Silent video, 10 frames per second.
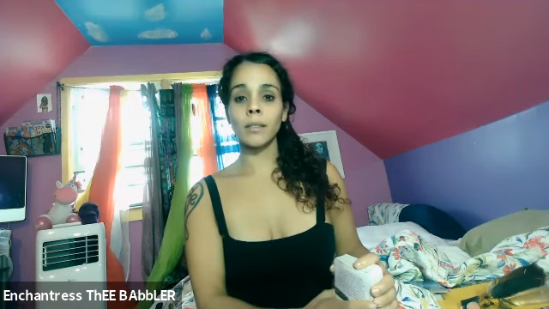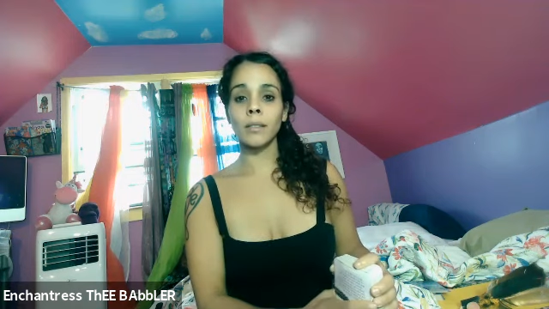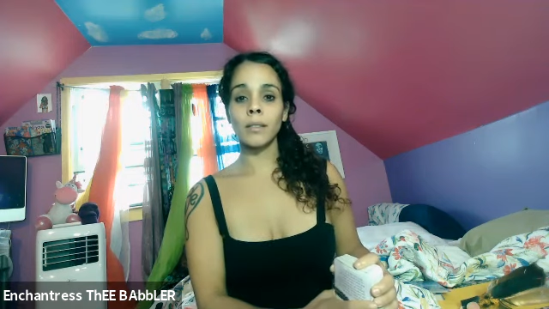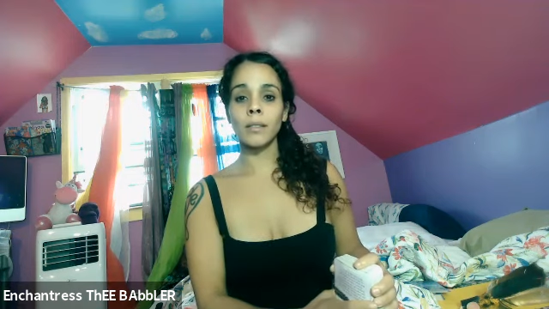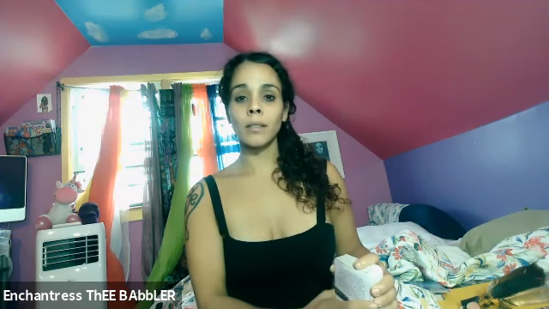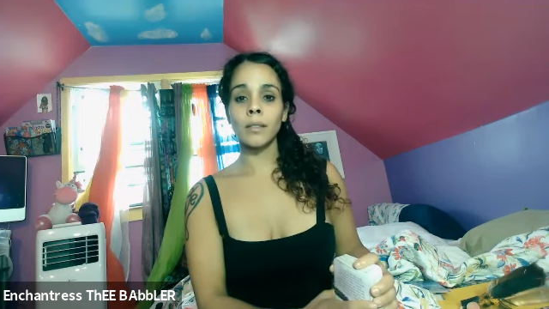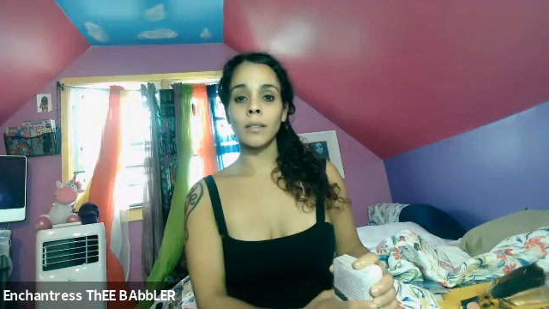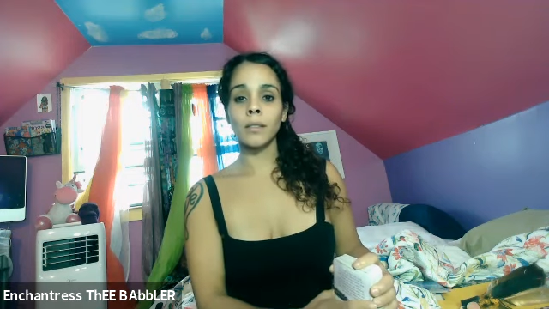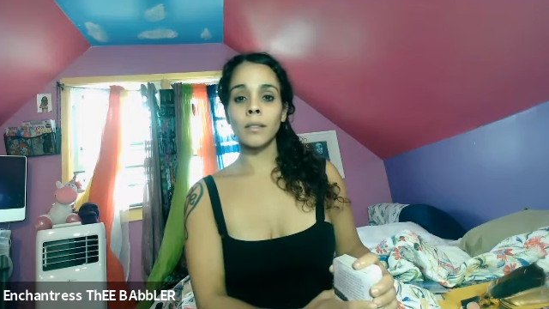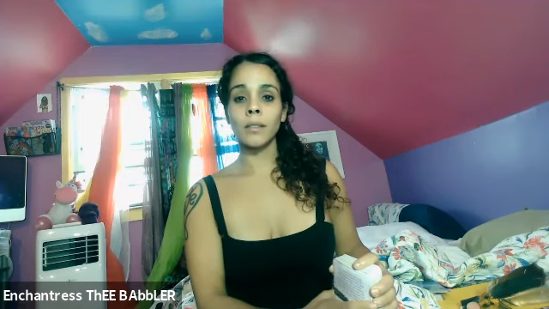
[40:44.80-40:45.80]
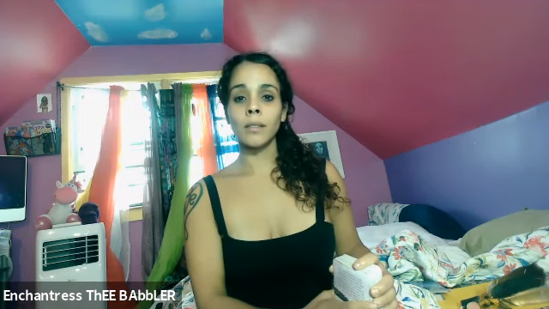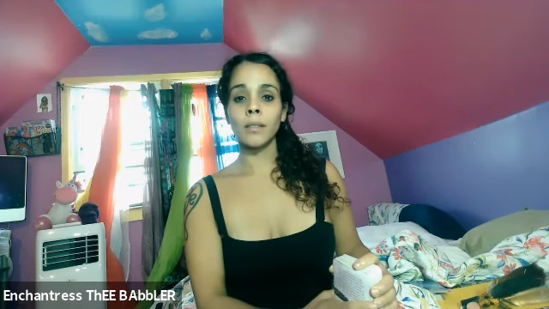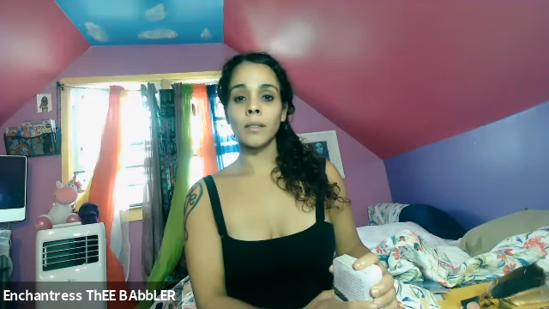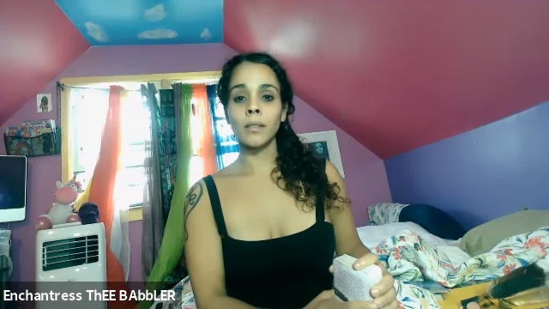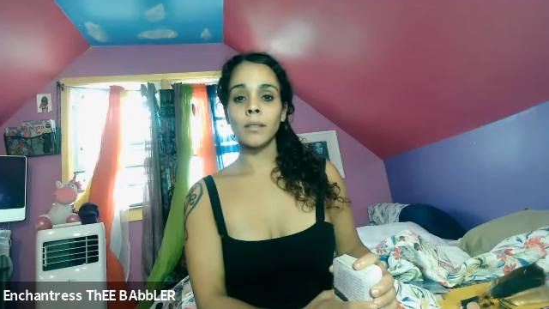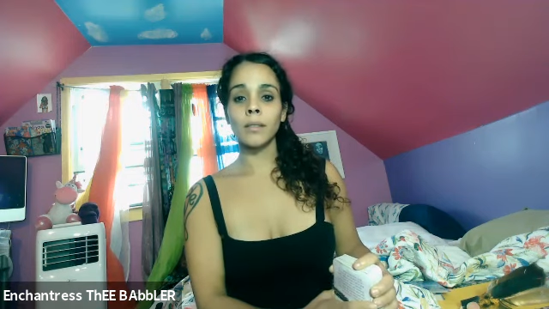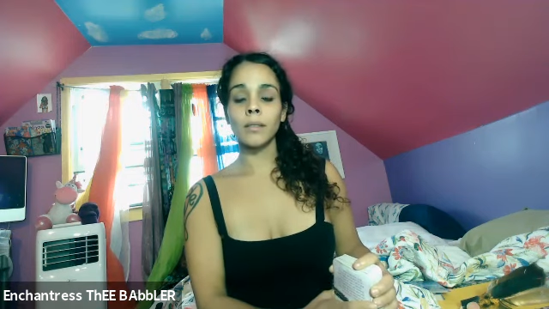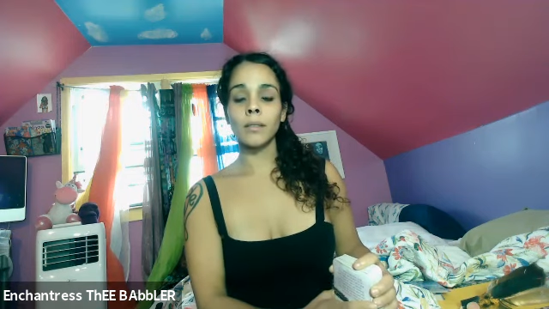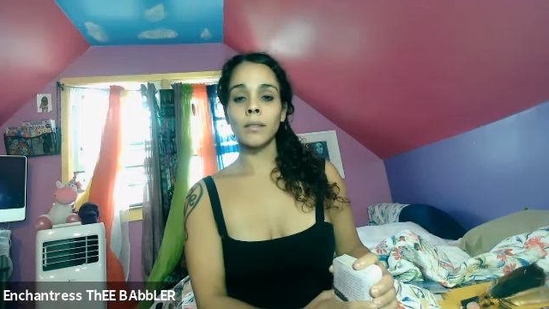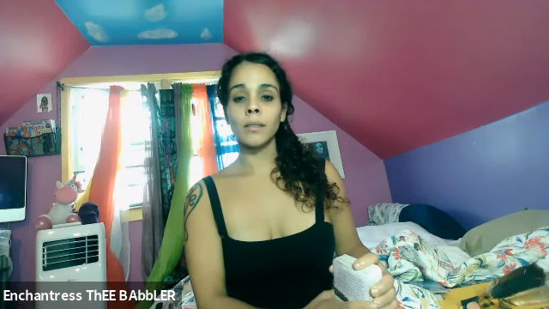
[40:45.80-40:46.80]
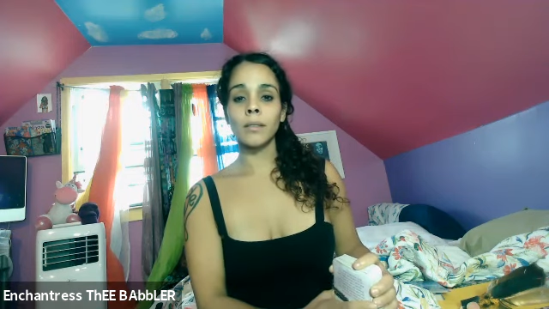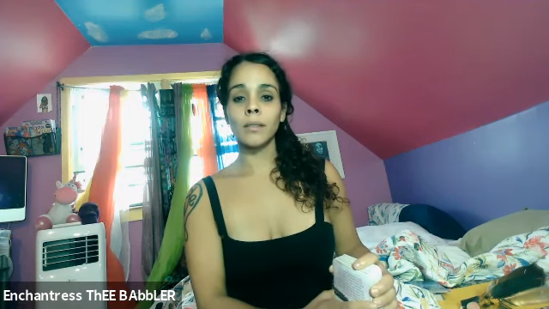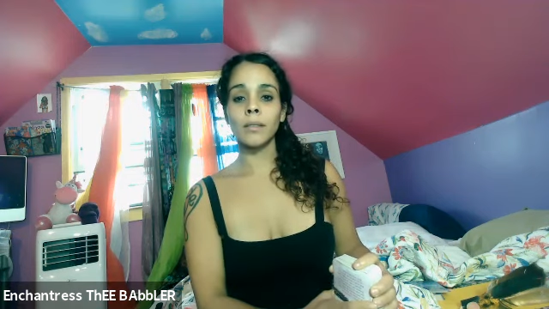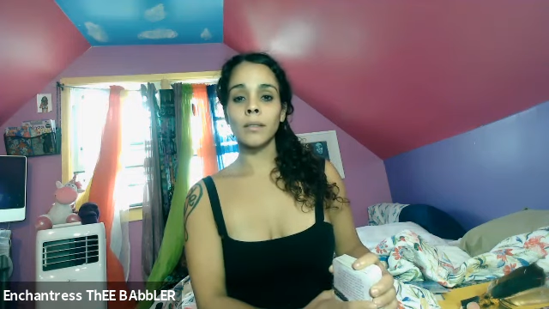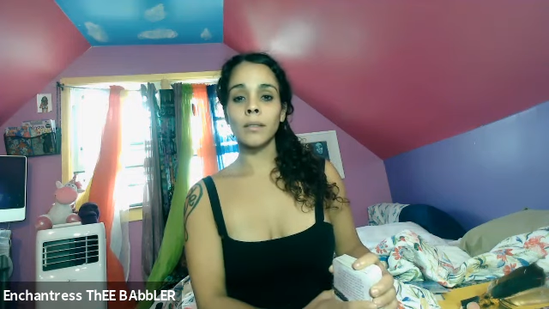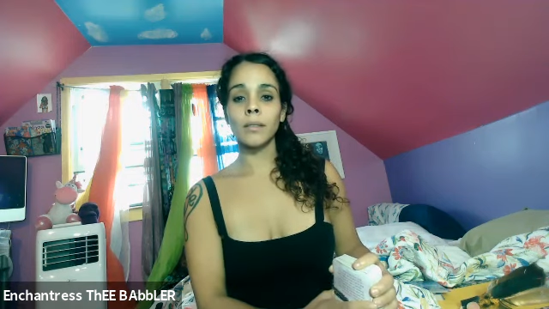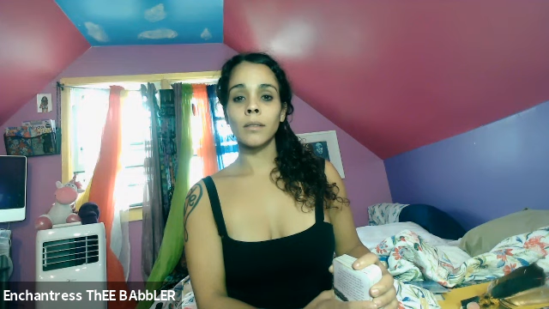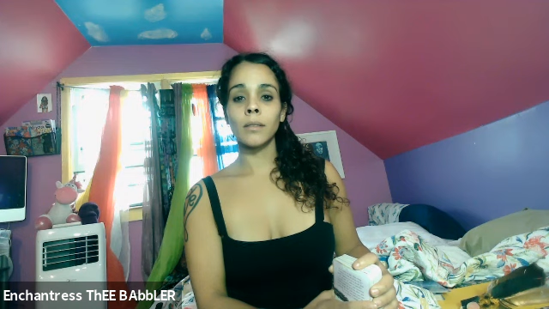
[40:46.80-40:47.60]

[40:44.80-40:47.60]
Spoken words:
[no speech]